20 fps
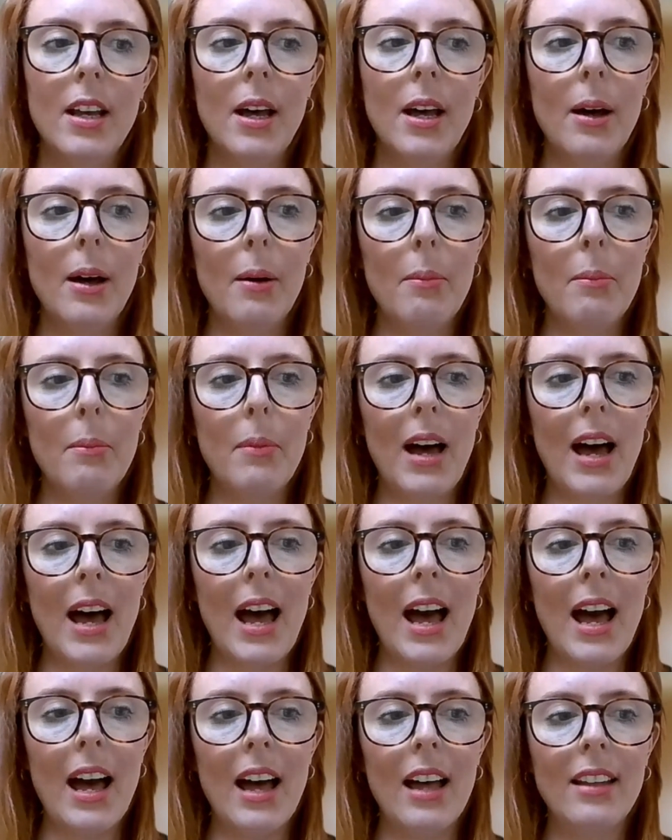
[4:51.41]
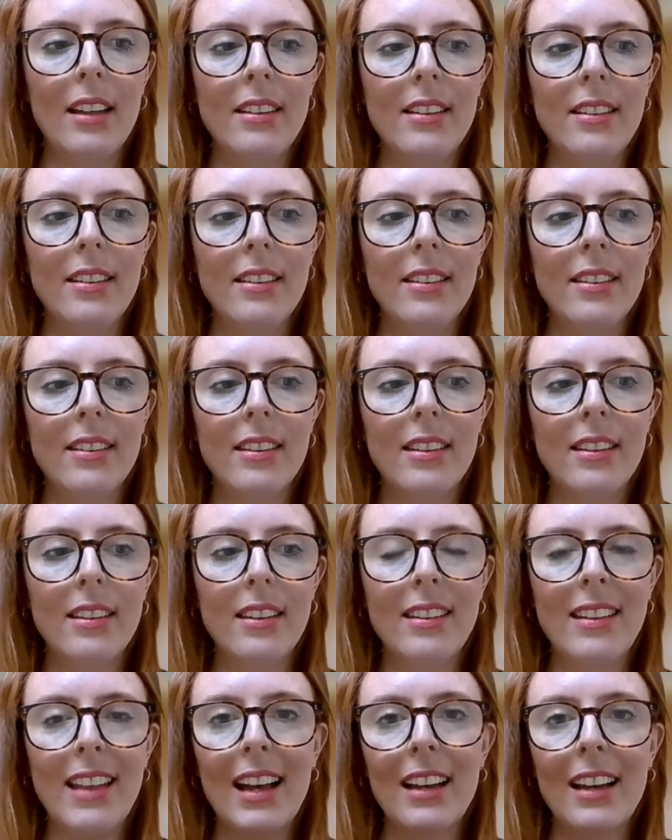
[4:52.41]
and
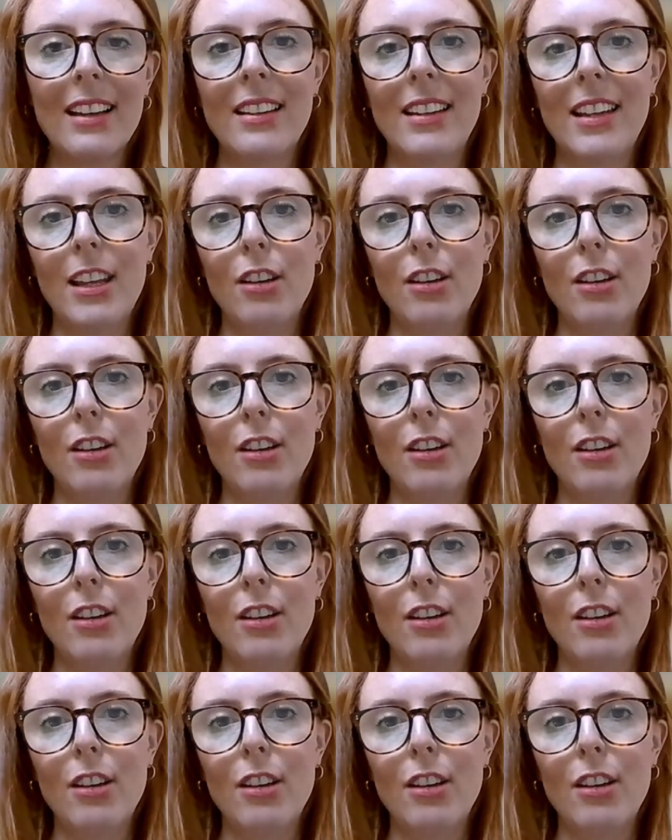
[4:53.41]
that can